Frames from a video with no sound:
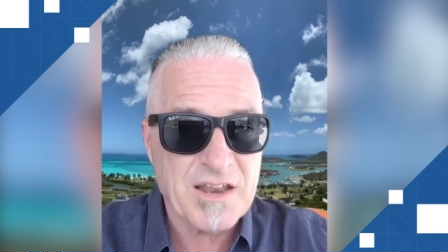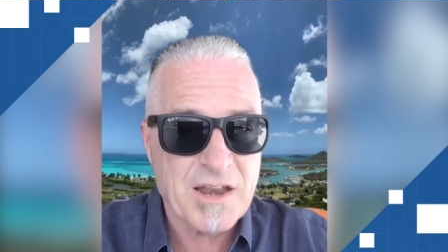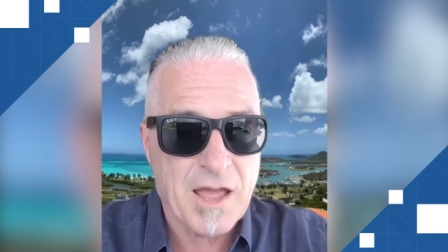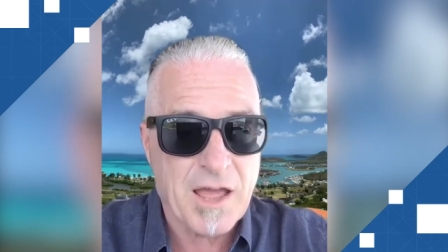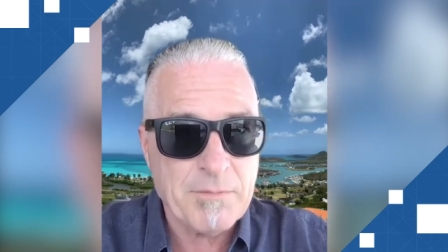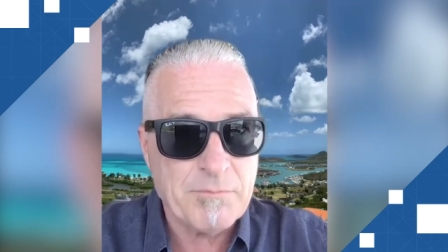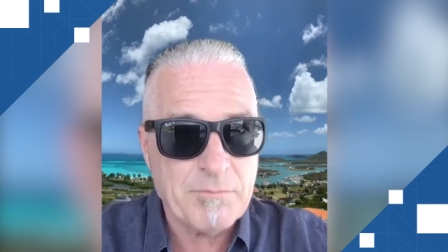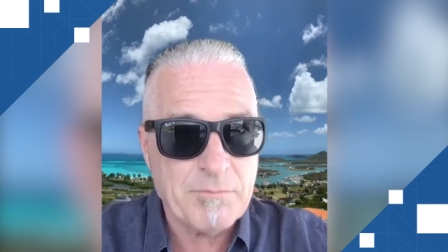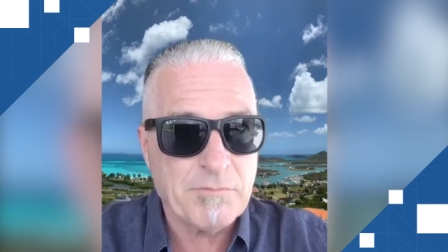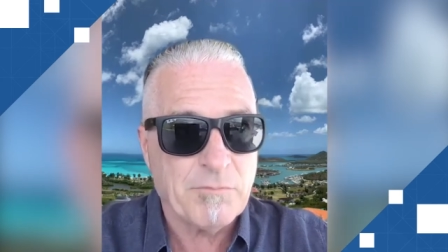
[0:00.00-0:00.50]
And
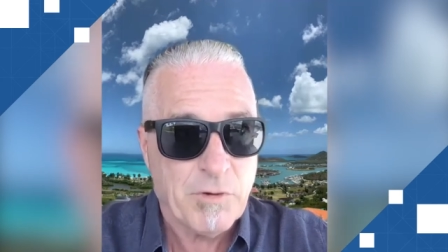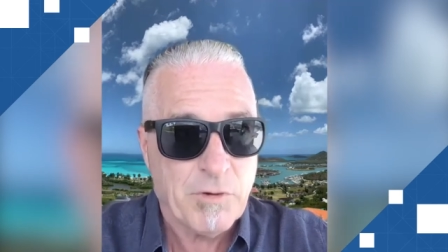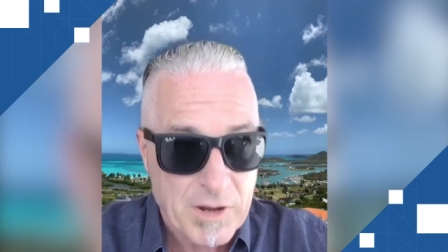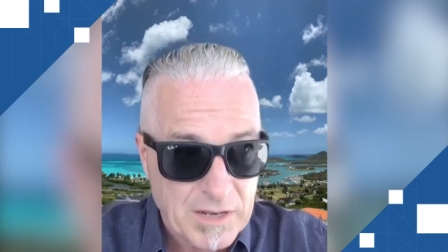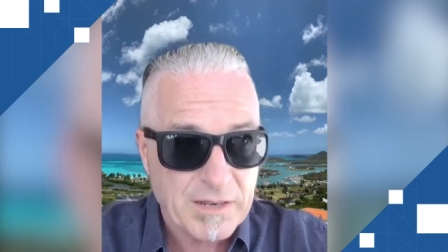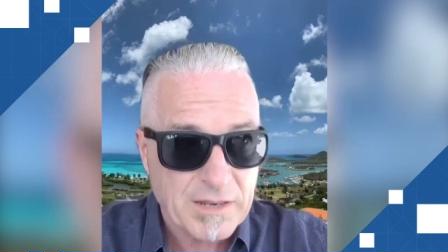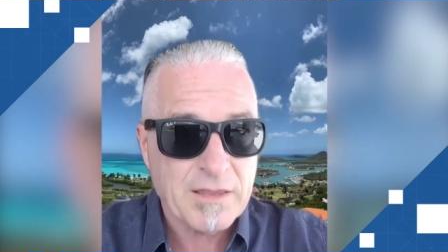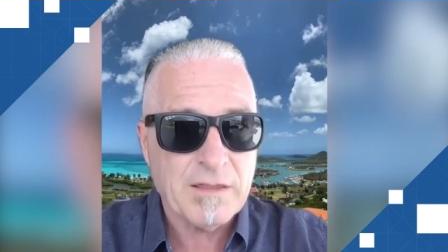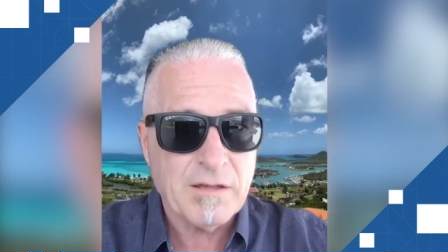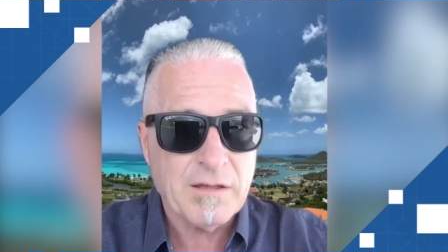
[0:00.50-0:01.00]
and
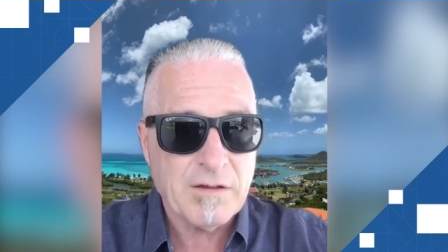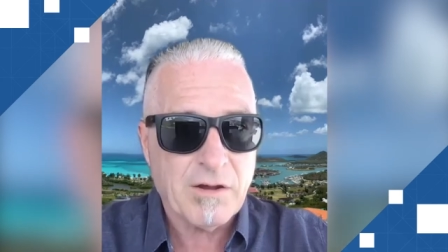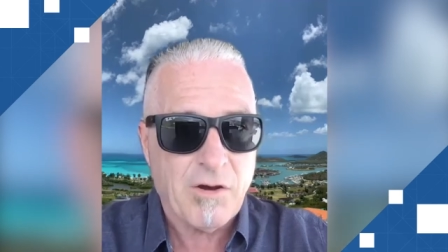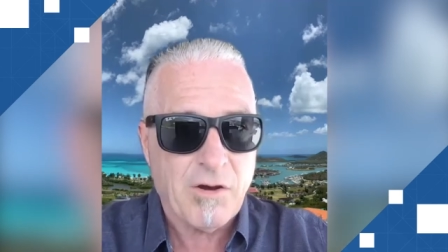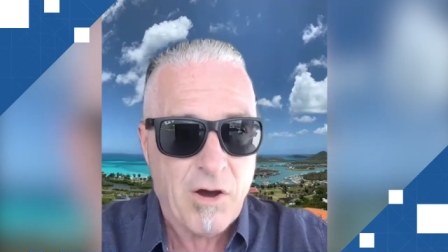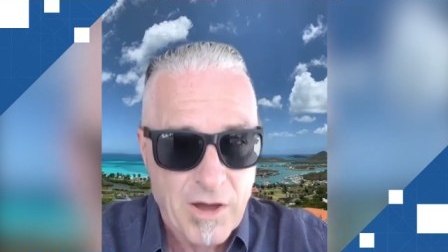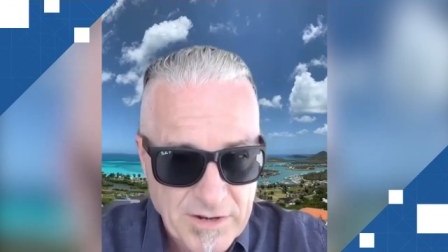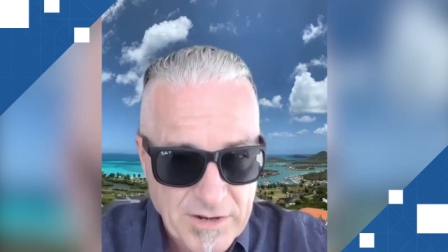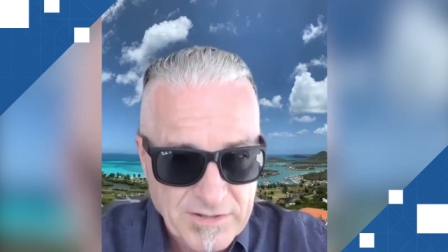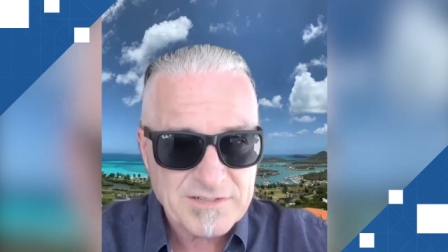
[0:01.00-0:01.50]
really,
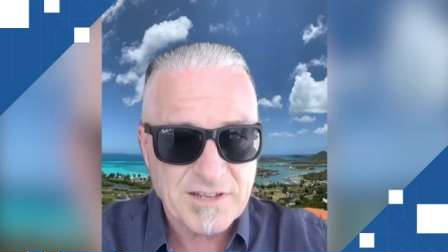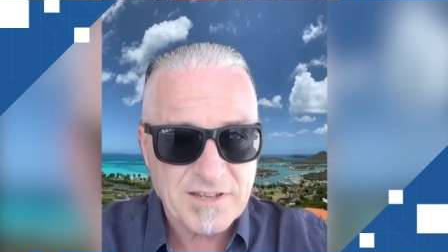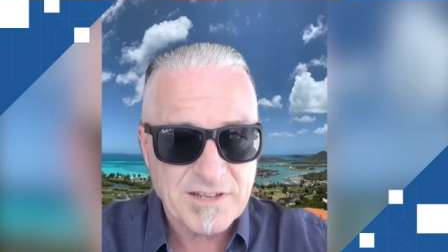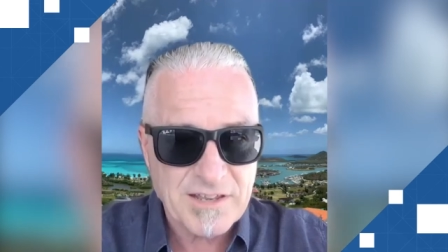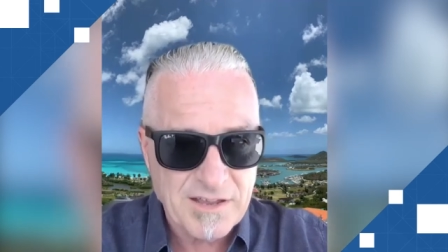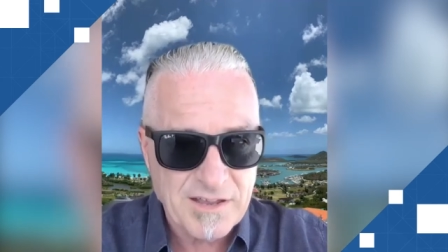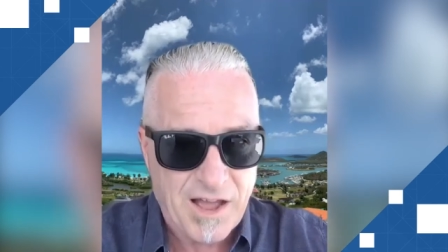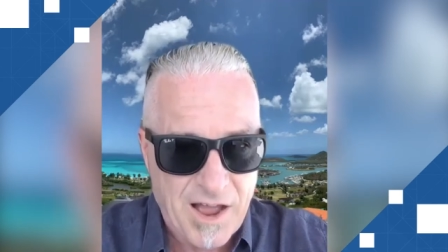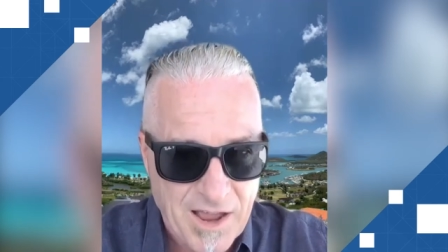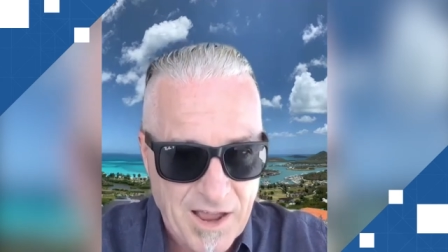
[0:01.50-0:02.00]

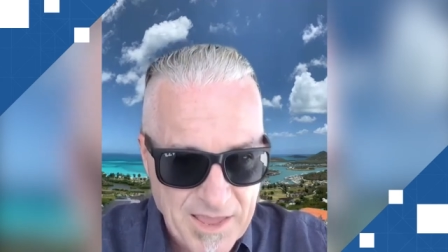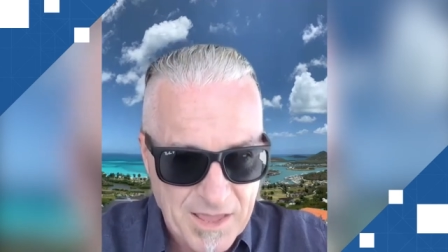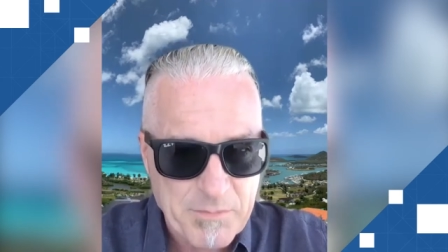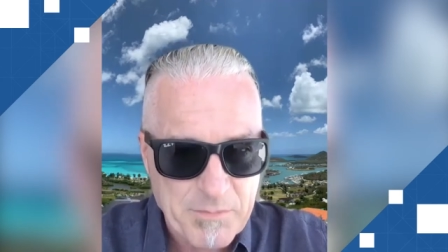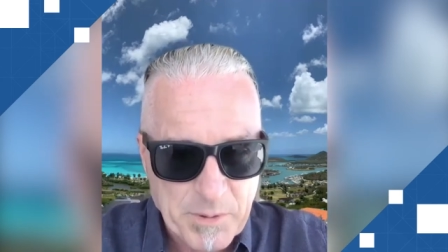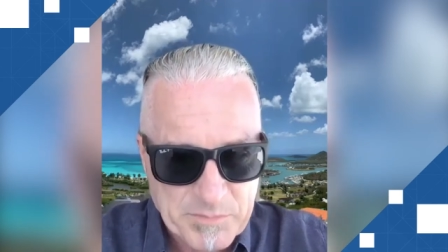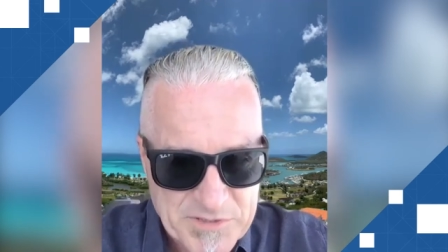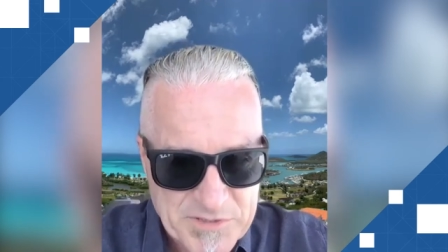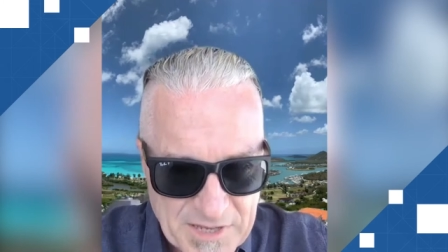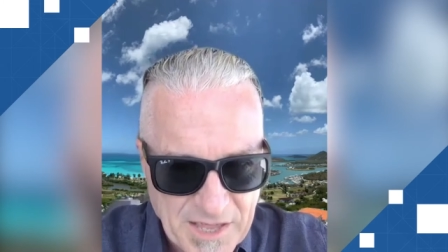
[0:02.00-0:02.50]
honestly, I
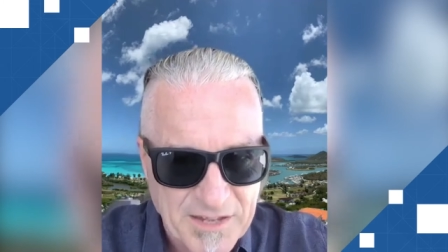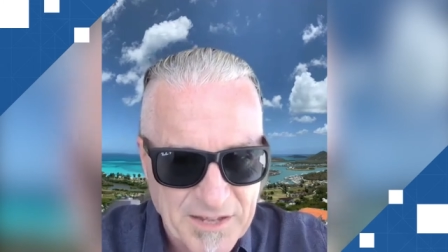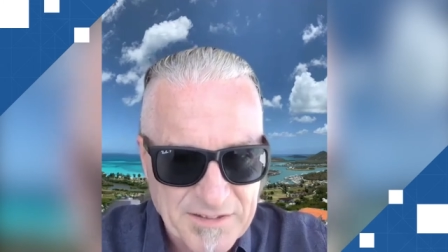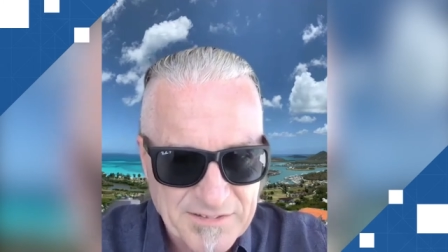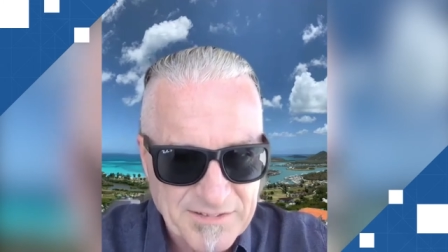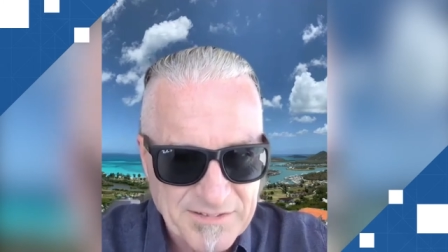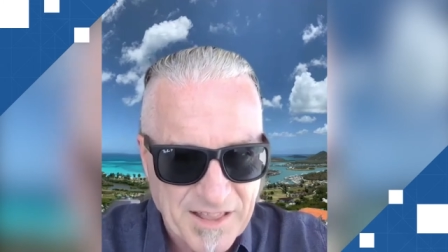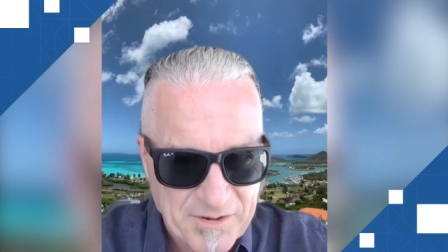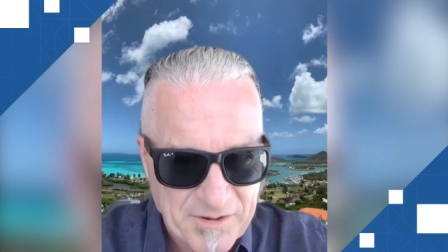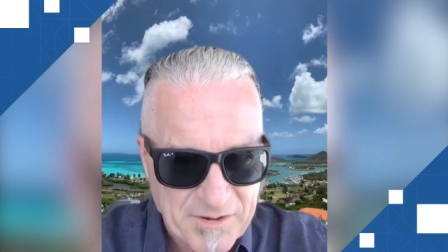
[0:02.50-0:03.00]
am
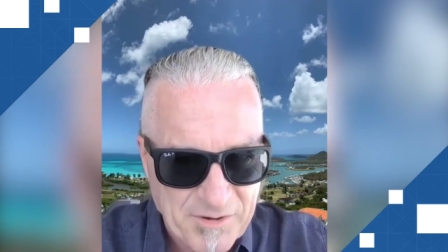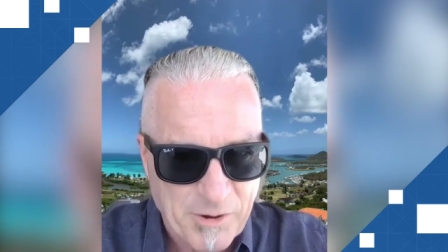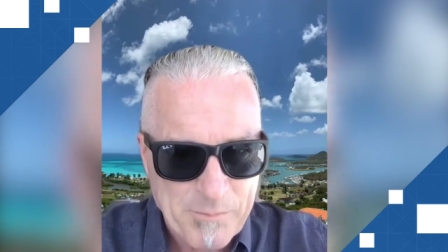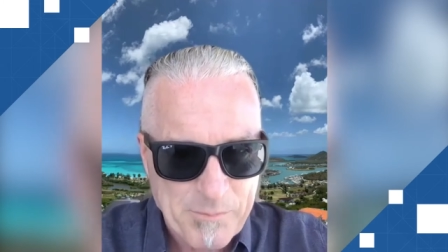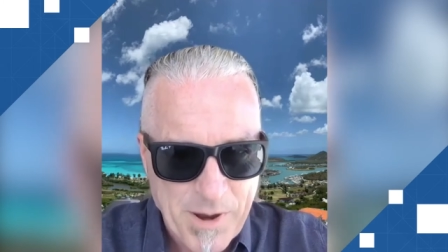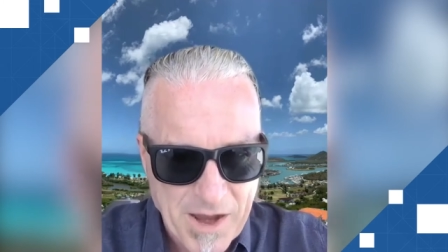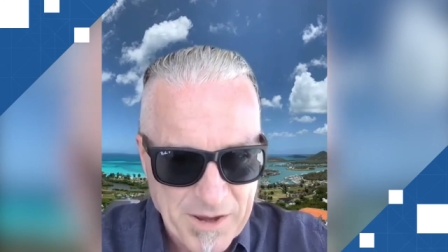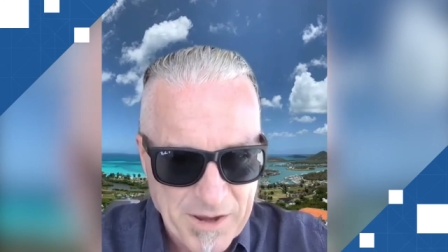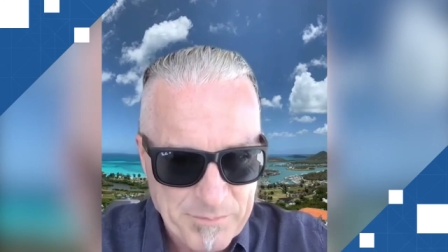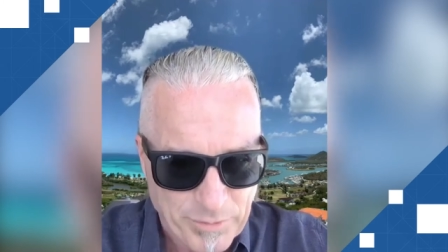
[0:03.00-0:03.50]
upset that
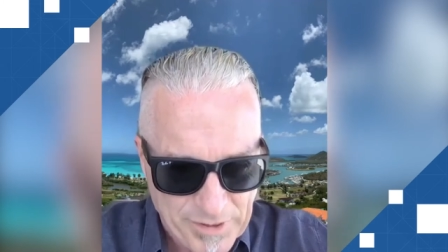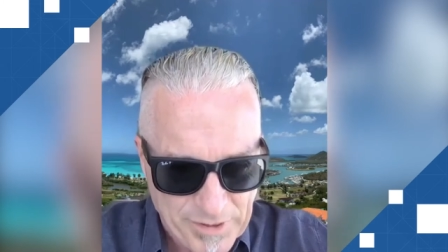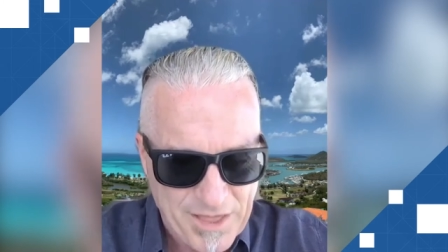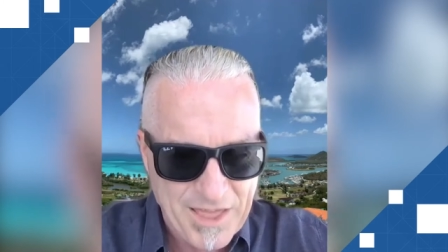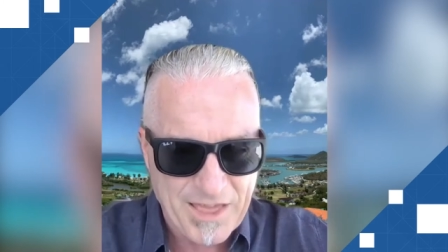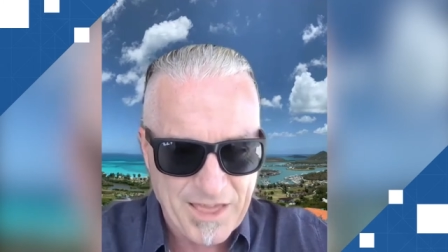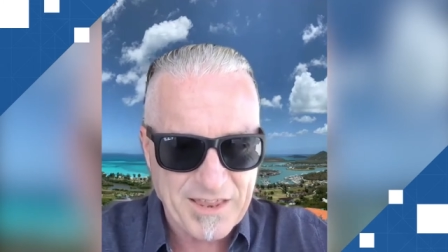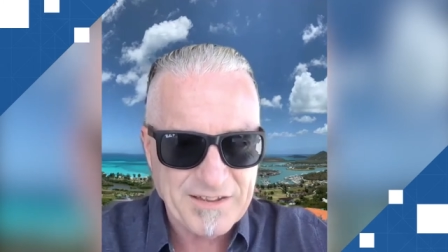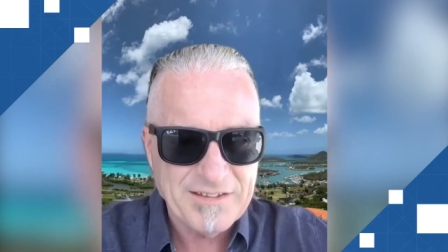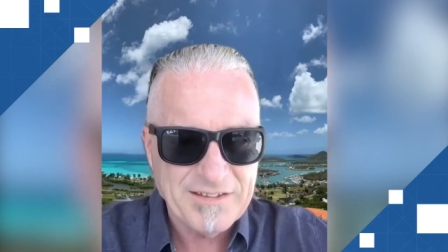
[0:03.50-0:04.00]
my
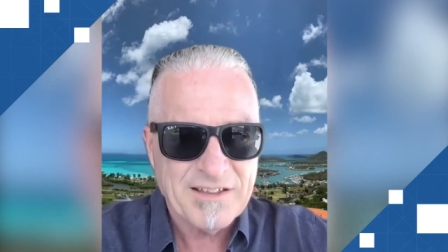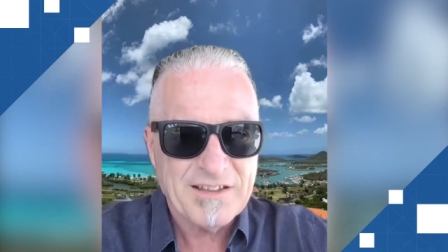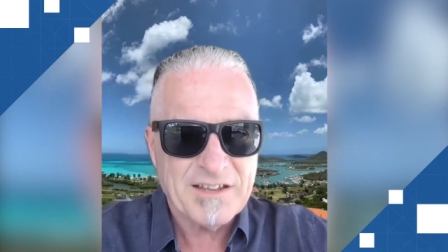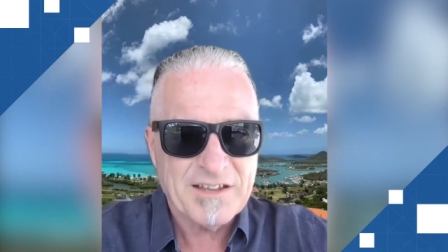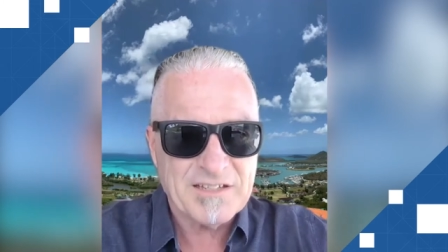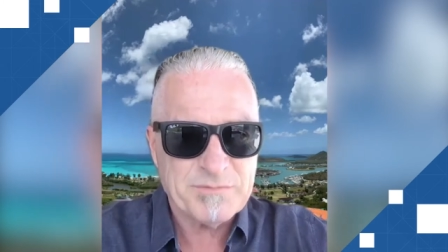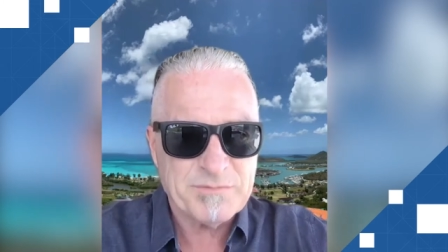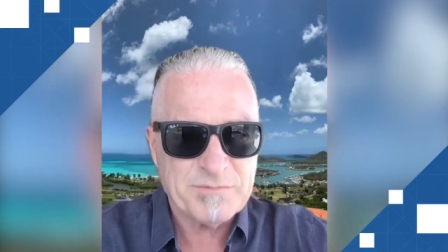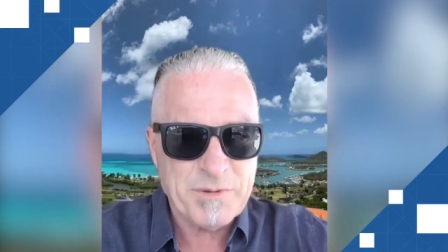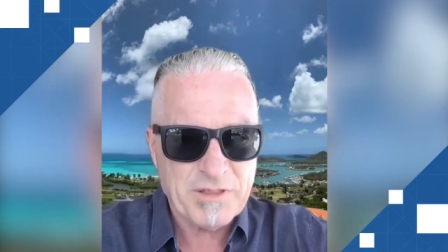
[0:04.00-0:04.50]
plan
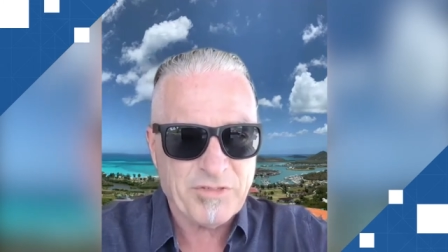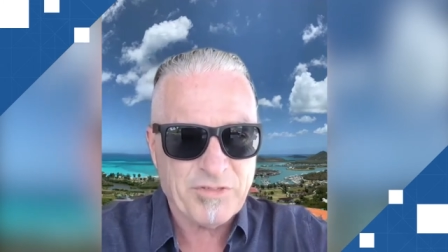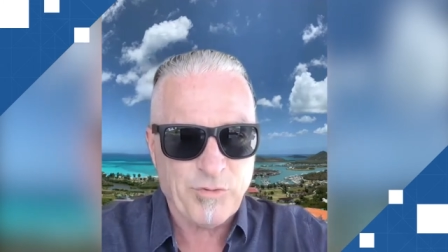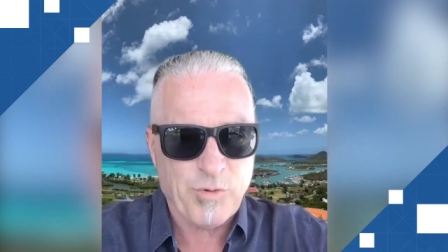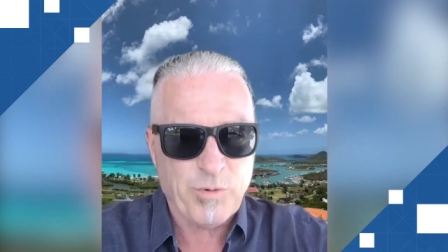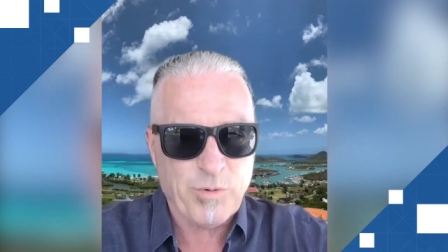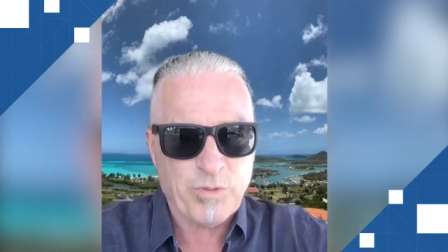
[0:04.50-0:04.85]
is being